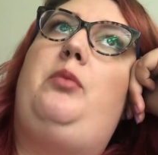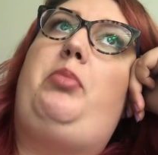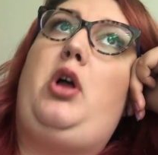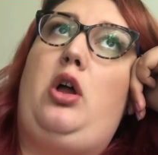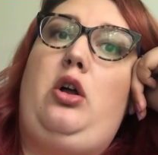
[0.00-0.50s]

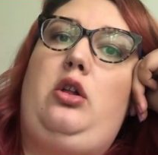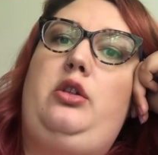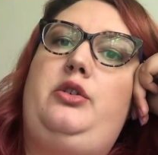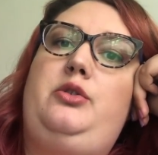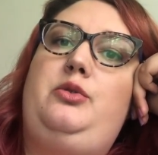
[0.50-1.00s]

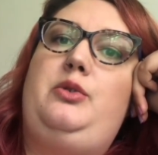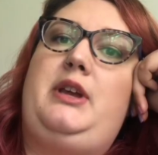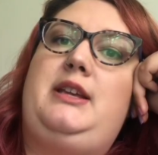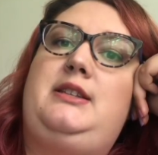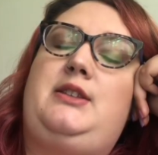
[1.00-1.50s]
Paul, who
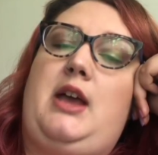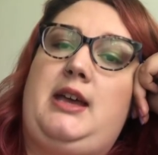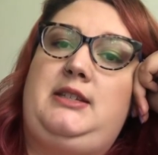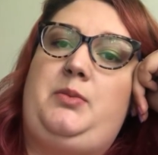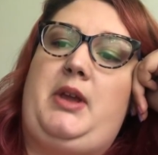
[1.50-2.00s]
is the
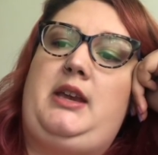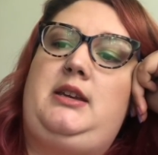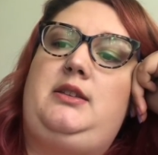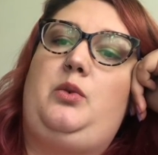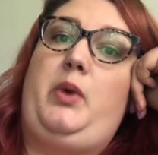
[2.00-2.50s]

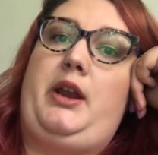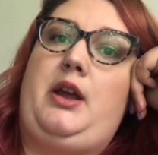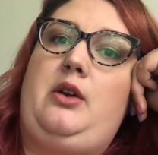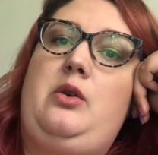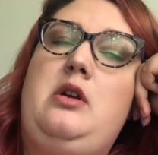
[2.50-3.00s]
husband, the
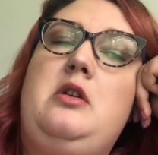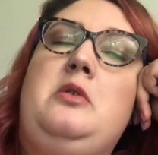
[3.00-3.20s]
widow,